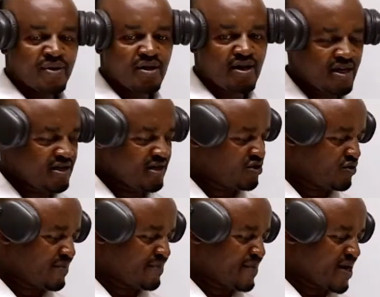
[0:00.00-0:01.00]
And then you're told the
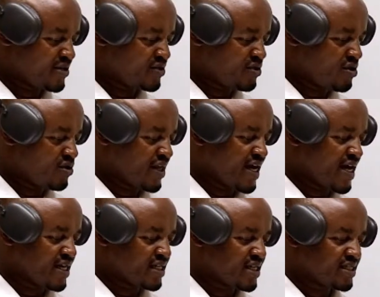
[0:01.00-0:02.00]
balance on the
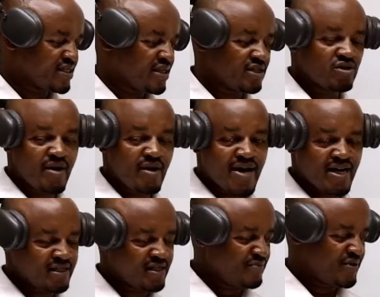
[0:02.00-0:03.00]
current tax in the
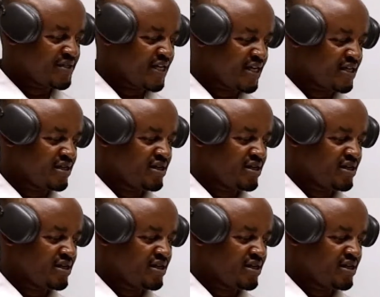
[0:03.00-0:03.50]
balance represent